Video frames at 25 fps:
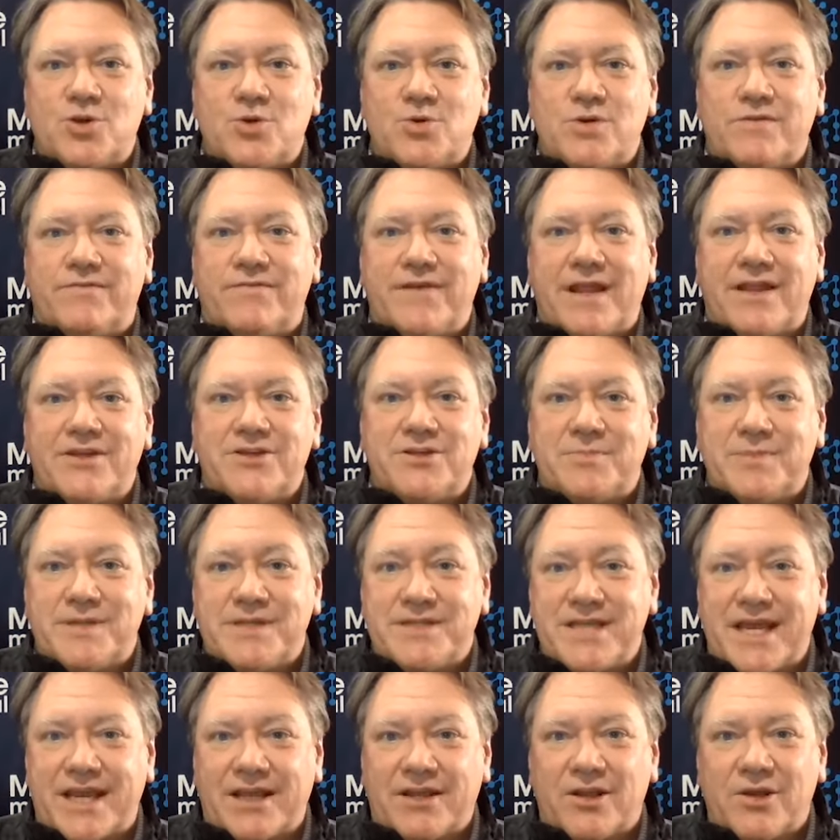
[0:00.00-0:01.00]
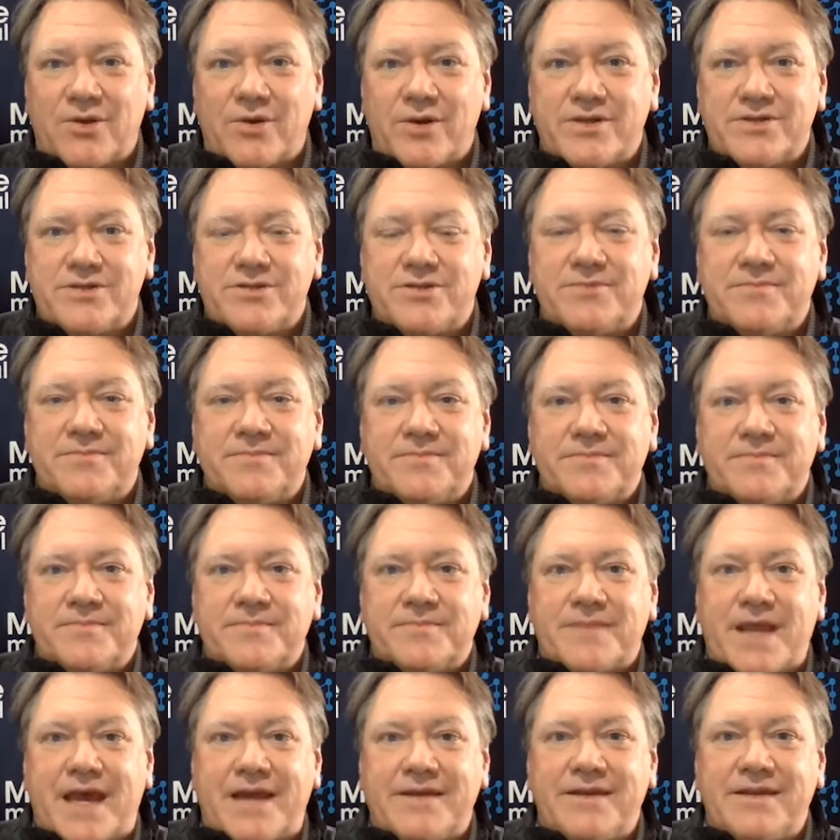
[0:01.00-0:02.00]
surgery fellowship in St. Louis,
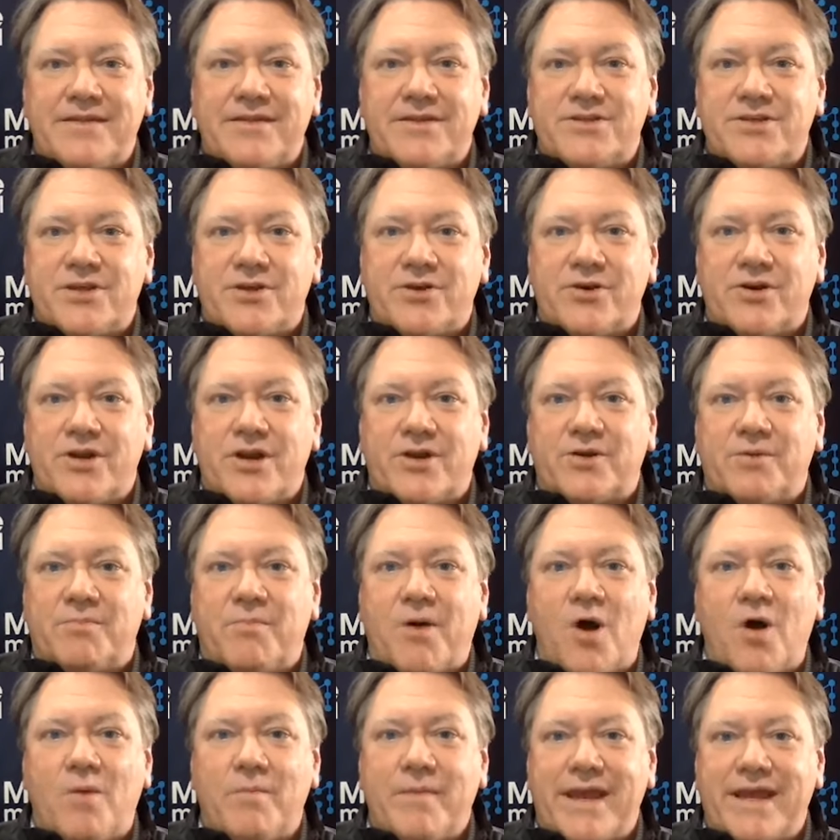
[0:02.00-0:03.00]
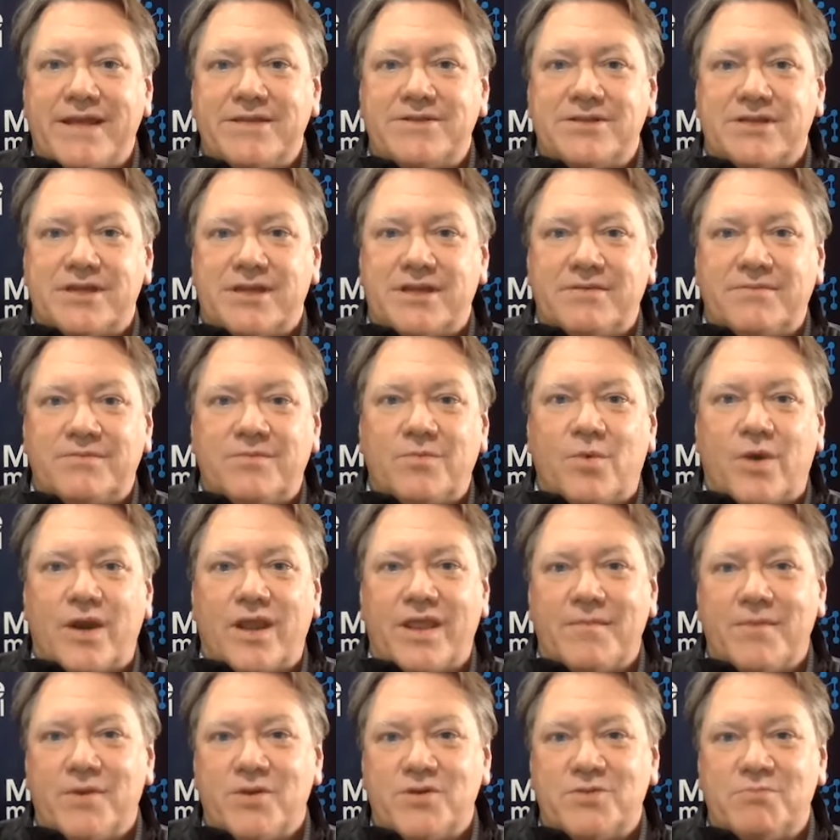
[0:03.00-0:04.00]
I did this under Dr. Paul Manske, one
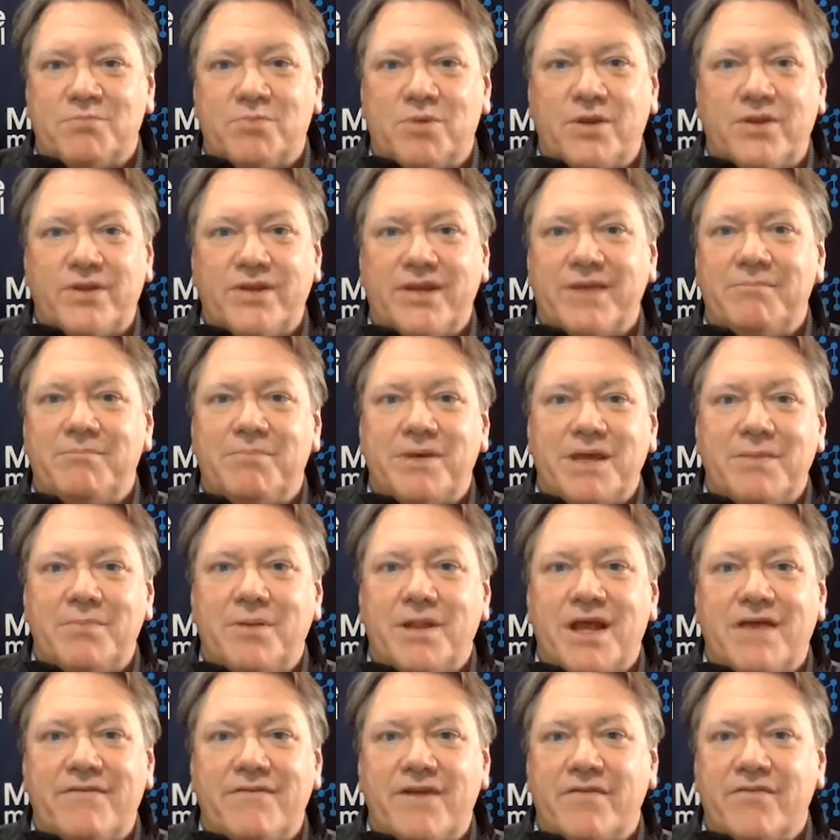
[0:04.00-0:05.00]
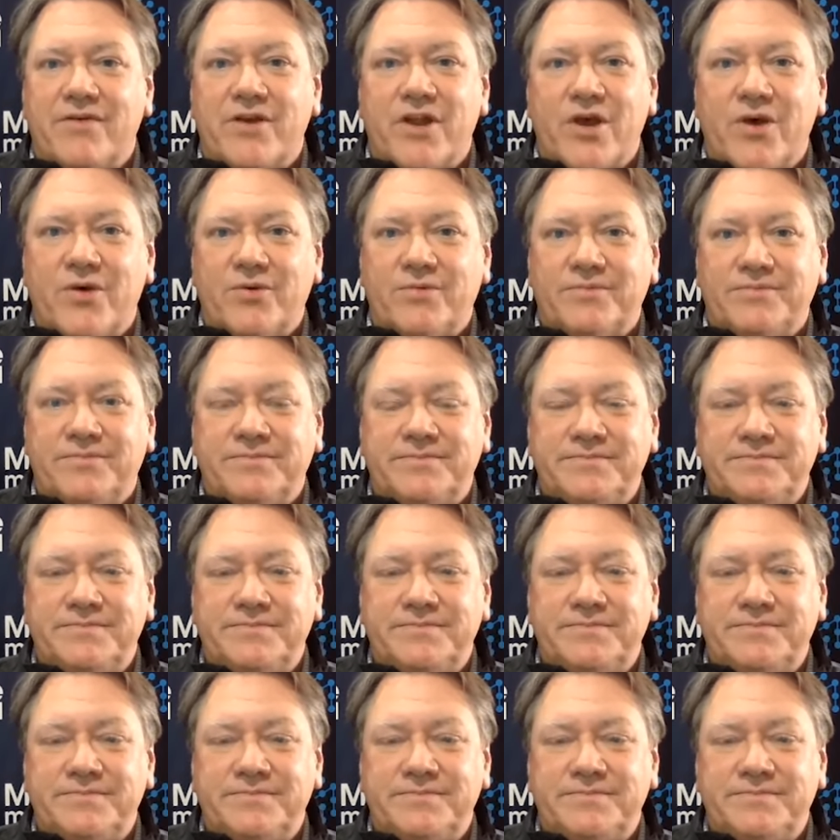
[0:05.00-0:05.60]
of the most brilliant people I've ever known.